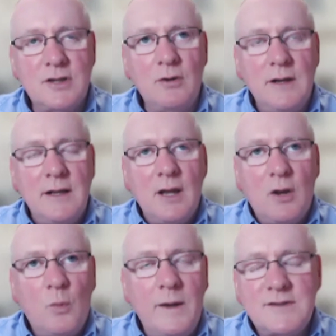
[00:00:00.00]
So
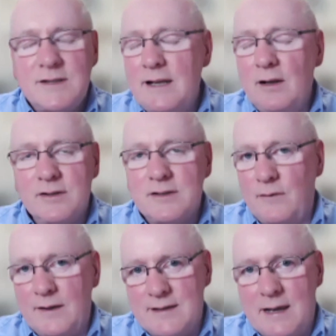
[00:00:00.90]
we've seen lots
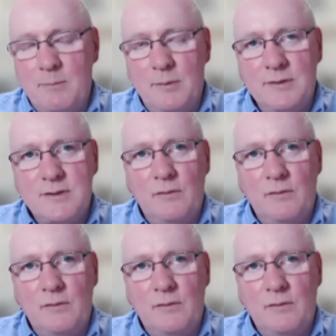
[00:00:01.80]
of examples